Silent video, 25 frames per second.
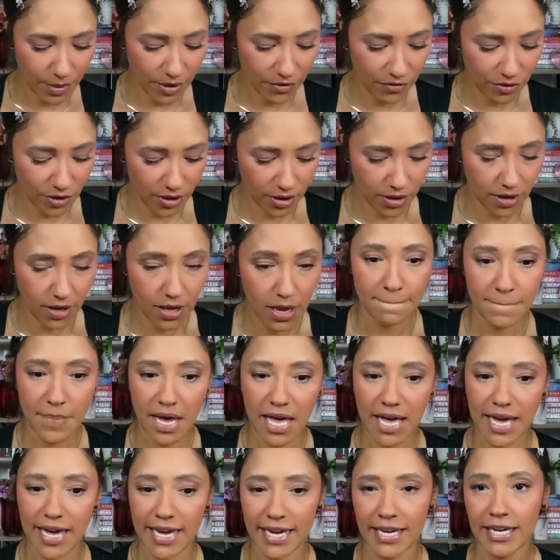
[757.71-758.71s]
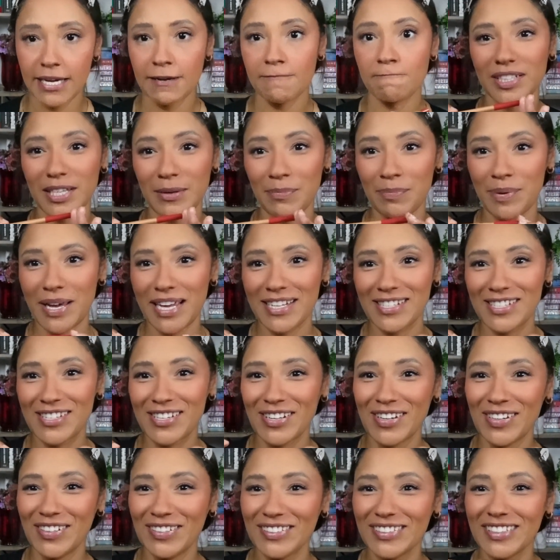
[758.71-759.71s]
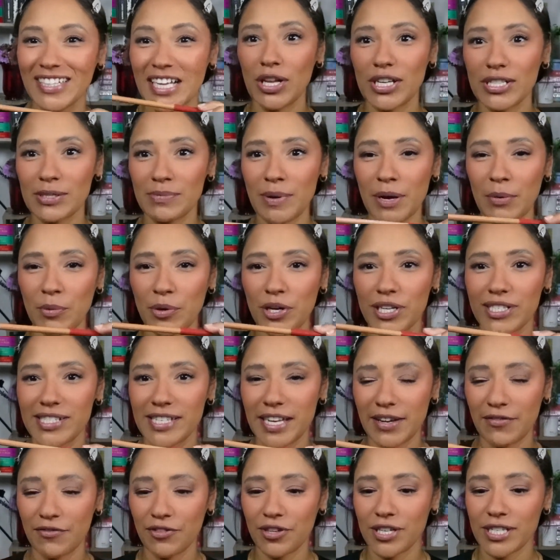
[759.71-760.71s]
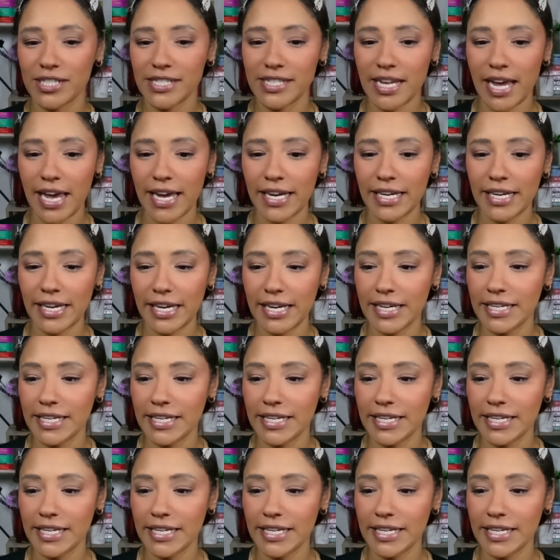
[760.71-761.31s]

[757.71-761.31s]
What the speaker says: But for my lip pencil, lost my words there for a sec.